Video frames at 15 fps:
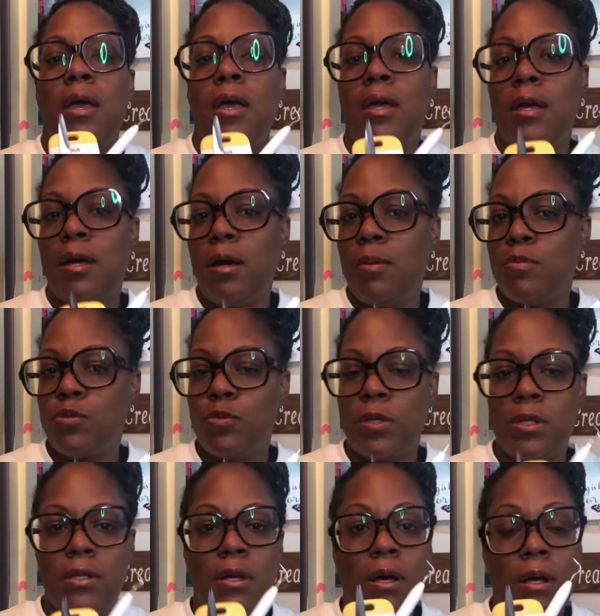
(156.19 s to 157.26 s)
It comes
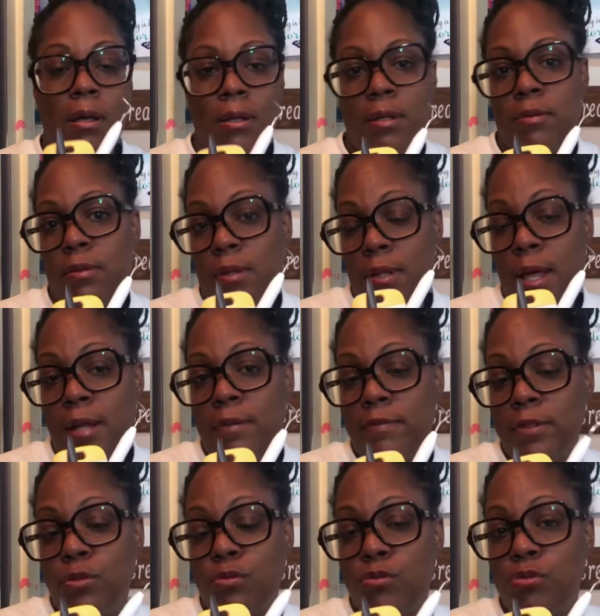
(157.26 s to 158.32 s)
with a lot of
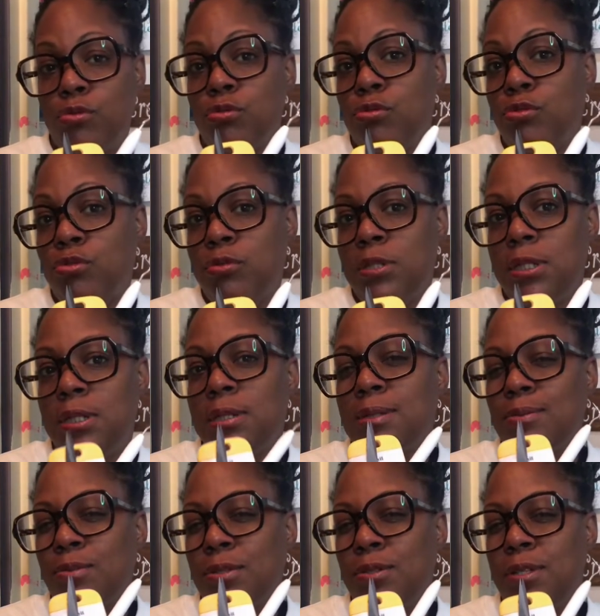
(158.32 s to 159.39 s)
little tools you'll need
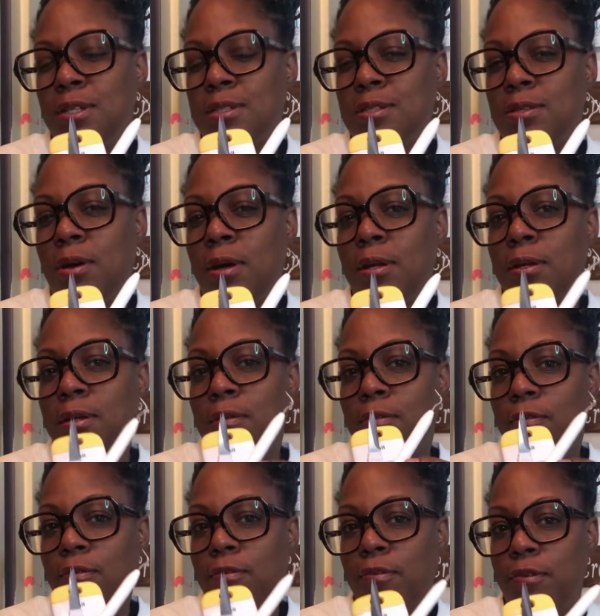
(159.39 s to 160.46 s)
when you get started
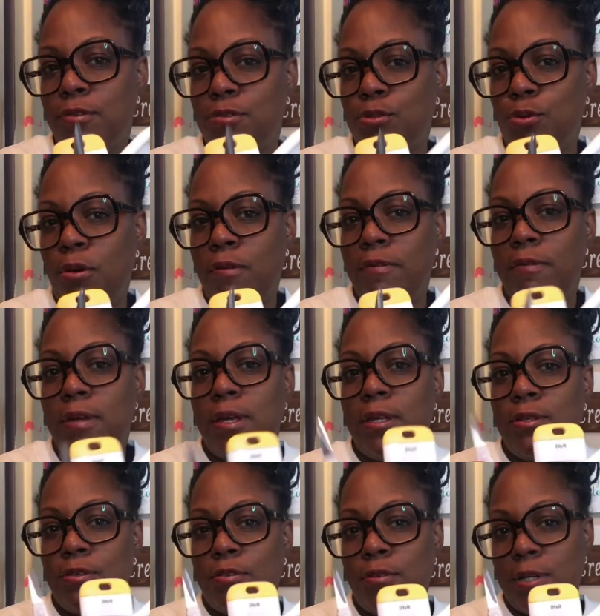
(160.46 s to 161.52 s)
first off in
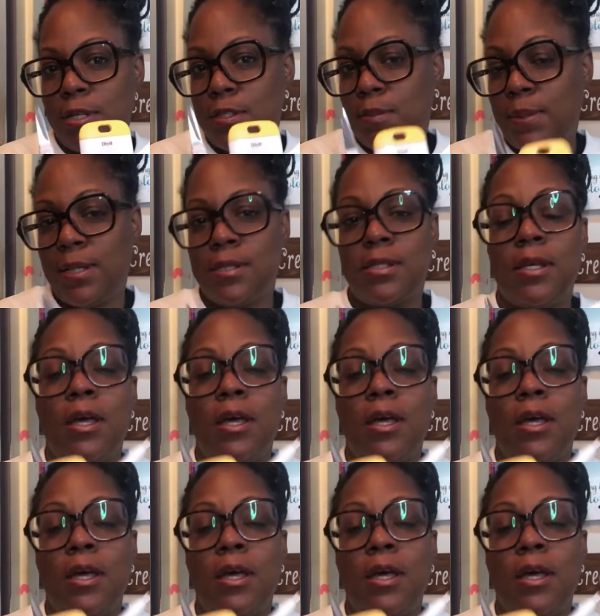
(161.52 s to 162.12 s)
your Cricut space.